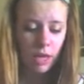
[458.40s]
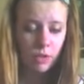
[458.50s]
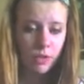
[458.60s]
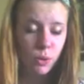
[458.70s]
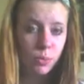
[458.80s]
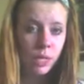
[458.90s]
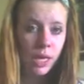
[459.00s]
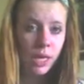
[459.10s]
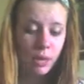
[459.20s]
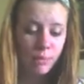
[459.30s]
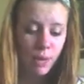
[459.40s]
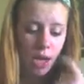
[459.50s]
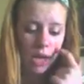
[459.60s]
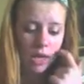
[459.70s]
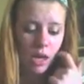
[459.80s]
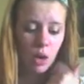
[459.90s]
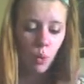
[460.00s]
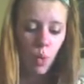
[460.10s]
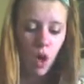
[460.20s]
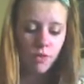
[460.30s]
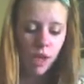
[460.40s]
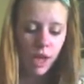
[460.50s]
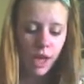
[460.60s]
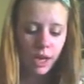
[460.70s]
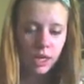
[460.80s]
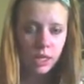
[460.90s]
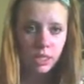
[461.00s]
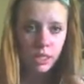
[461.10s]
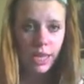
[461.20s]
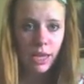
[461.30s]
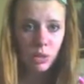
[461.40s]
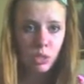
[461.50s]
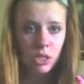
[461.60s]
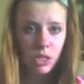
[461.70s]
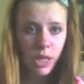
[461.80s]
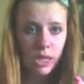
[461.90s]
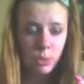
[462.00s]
If you were planning on buying a waffle iron, sandwich /